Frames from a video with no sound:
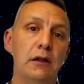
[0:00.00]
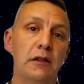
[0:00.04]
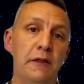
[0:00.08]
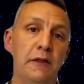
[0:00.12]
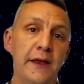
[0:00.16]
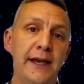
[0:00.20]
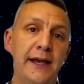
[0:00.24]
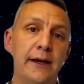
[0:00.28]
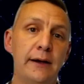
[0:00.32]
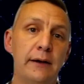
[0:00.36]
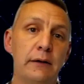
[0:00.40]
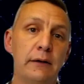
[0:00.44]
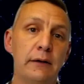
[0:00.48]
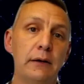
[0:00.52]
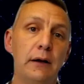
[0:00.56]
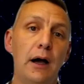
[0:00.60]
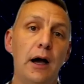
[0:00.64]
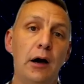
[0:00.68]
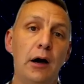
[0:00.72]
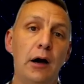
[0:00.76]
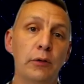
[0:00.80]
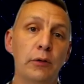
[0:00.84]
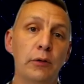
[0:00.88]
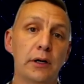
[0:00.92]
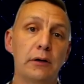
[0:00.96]
There,
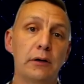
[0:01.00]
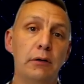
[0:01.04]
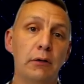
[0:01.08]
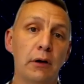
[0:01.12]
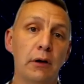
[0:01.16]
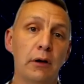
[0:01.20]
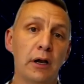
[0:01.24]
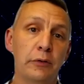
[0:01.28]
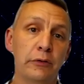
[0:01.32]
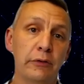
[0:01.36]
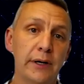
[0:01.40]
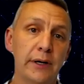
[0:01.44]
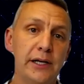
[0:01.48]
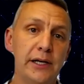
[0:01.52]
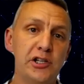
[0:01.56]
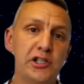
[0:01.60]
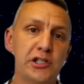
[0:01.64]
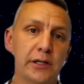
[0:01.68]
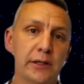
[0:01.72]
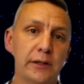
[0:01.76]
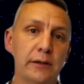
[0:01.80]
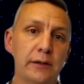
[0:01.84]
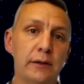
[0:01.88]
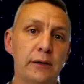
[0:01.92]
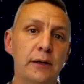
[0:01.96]
our
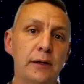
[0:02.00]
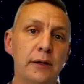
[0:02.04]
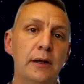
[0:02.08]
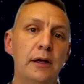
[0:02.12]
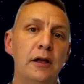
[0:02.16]
collaboration